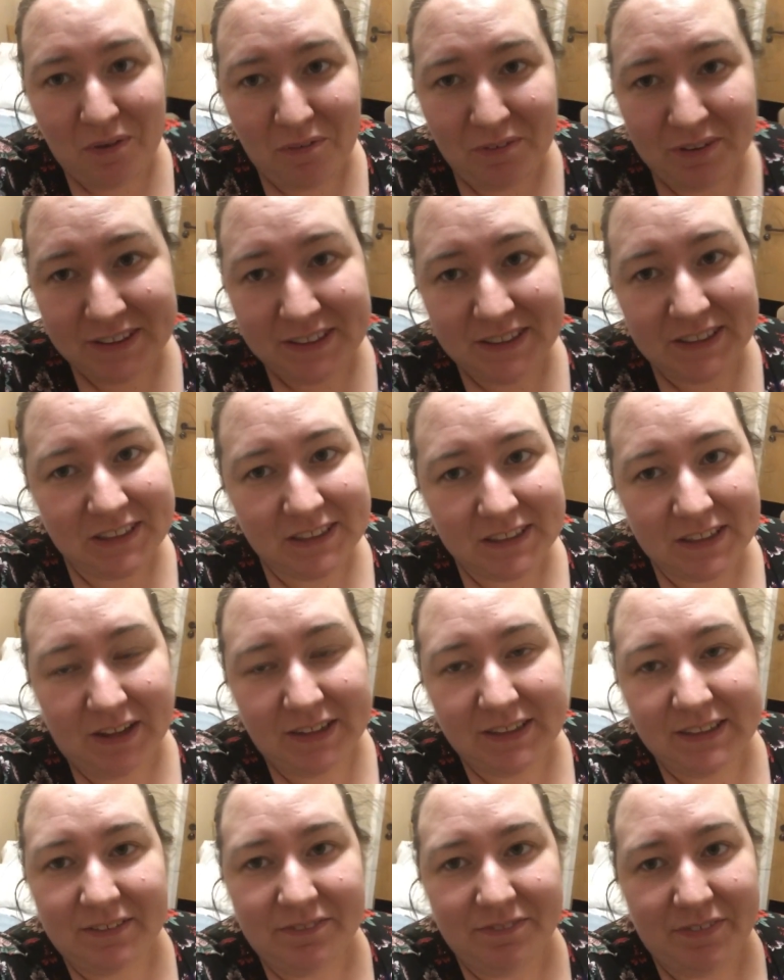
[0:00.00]
Lawrence has just
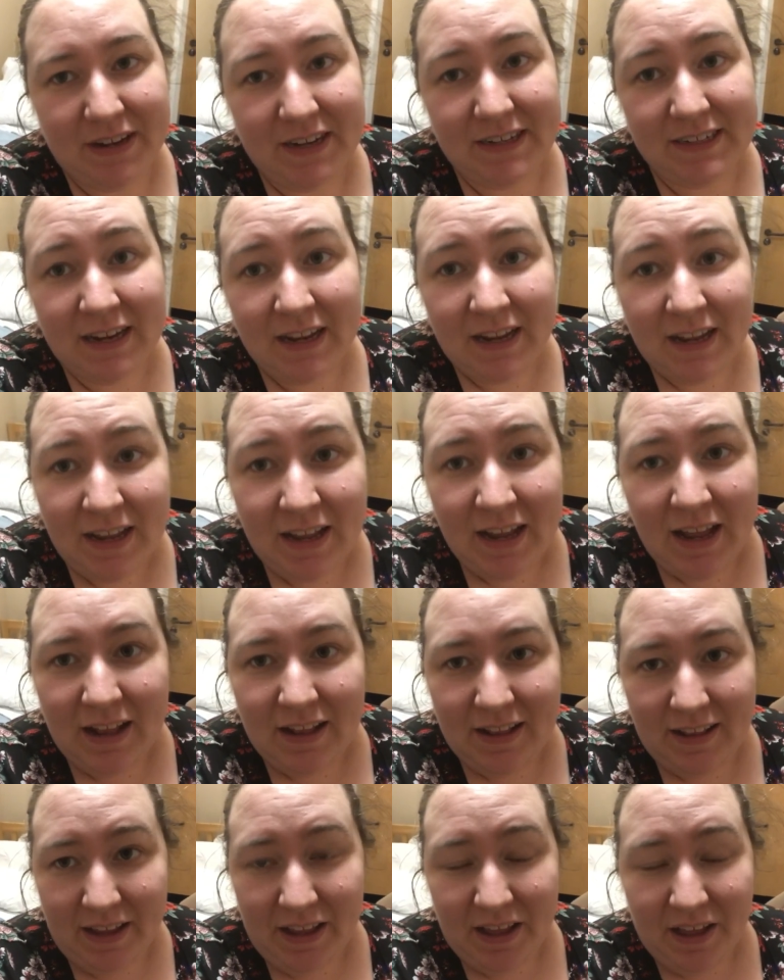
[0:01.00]
gone to feed
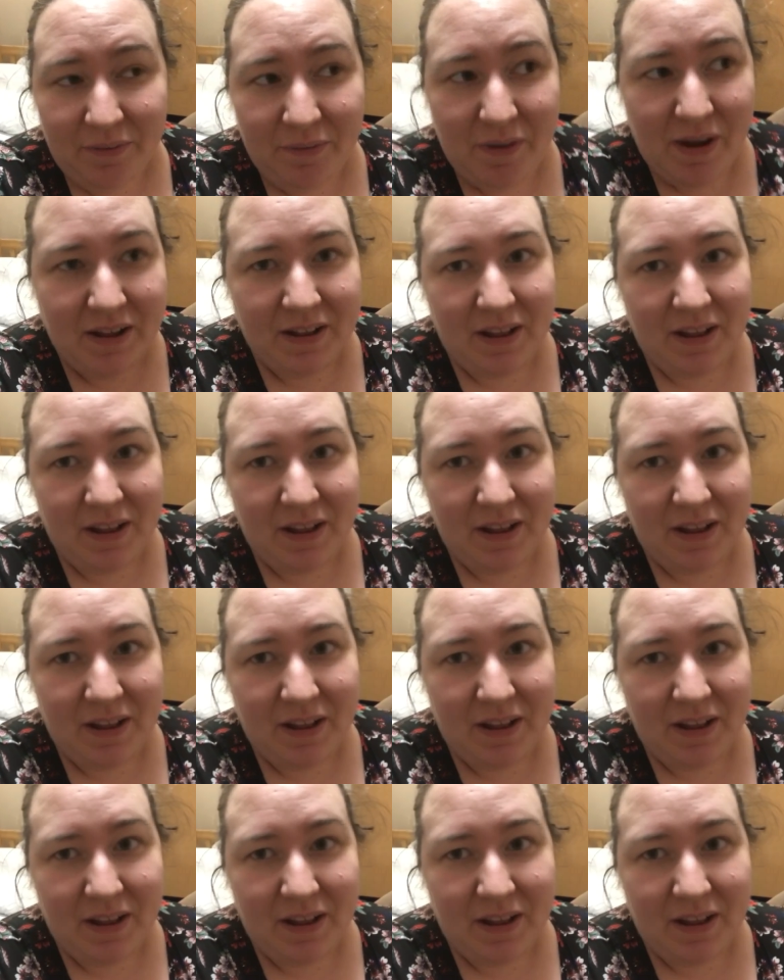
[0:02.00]
Leo